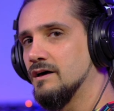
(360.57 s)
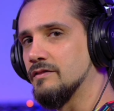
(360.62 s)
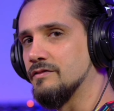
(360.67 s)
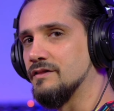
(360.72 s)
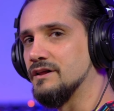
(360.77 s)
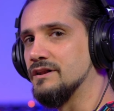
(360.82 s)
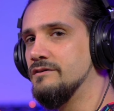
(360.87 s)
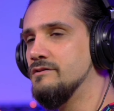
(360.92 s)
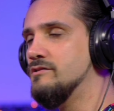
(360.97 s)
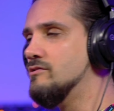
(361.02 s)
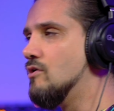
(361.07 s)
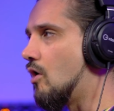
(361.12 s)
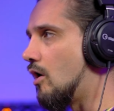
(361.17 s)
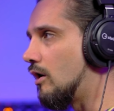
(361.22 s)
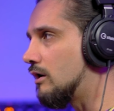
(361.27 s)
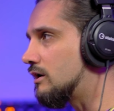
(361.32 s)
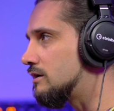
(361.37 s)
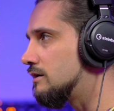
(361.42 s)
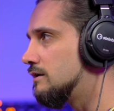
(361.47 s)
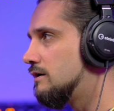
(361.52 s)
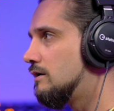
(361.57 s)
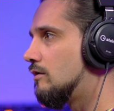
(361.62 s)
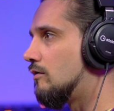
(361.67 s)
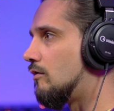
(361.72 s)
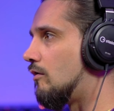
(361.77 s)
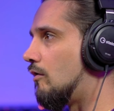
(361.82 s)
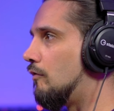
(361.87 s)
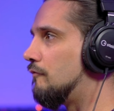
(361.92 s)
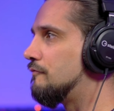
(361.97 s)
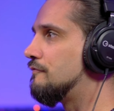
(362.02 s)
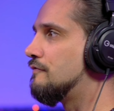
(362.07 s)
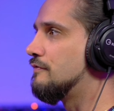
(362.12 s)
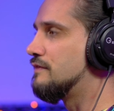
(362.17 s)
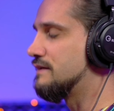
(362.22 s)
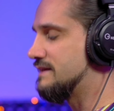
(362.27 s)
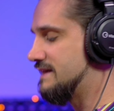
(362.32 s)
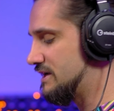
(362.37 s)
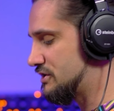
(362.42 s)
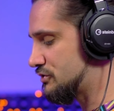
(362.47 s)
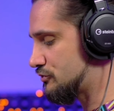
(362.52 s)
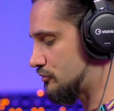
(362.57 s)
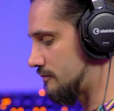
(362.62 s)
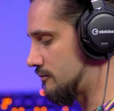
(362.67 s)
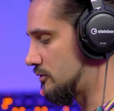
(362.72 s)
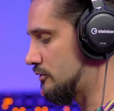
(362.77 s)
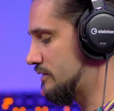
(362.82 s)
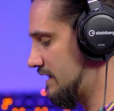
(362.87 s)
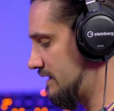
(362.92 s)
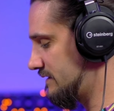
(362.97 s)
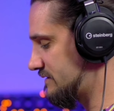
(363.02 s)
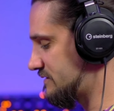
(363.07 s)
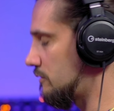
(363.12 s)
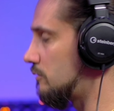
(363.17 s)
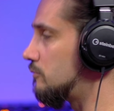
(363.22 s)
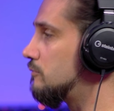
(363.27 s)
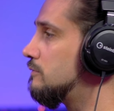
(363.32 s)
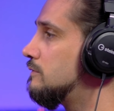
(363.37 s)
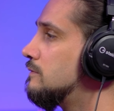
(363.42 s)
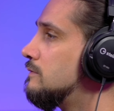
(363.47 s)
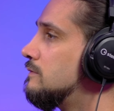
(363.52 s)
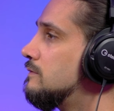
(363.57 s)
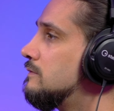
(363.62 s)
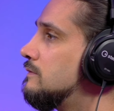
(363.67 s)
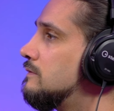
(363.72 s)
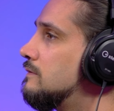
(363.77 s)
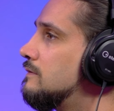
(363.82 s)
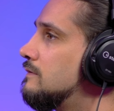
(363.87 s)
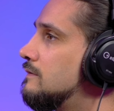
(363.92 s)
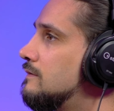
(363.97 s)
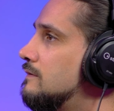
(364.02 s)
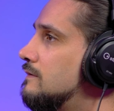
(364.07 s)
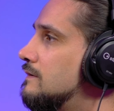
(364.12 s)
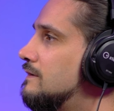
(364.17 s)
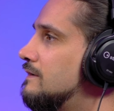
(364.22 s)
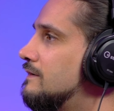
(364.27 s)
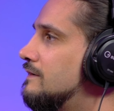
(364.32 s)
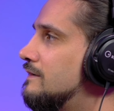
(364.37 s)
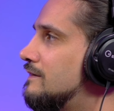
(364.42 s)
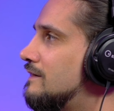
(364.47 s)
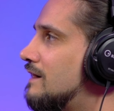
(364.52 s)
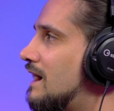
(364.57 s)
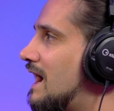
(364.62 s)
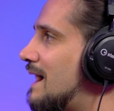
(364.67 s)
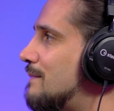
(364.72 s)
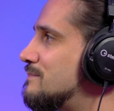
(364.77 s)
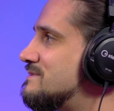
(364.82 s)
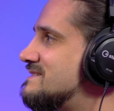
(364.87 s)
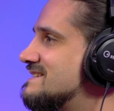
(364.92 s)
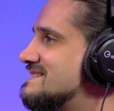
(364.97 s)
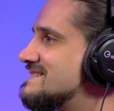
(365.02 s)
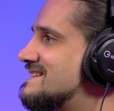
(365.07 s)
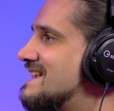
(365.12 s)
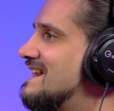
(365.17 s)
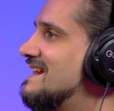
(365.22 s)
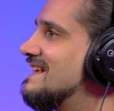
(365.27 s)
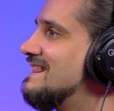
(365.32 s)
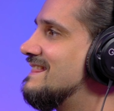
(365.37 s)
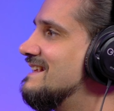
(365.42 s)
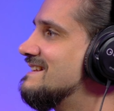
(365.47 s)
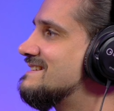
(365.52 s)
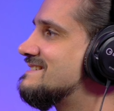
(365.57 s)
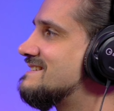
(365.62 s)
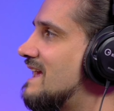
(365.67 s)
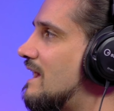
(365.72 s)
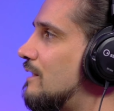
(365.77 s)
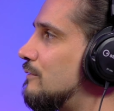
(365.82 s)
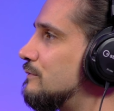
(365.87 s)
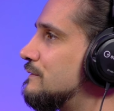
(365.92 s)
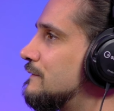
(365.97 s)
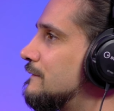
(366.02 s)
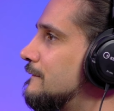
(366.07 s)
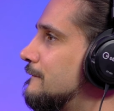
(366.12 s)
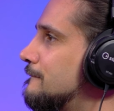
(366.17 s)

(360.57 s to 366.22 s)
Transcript: the knock of the kick drum, okay? So I'm just getting this sound.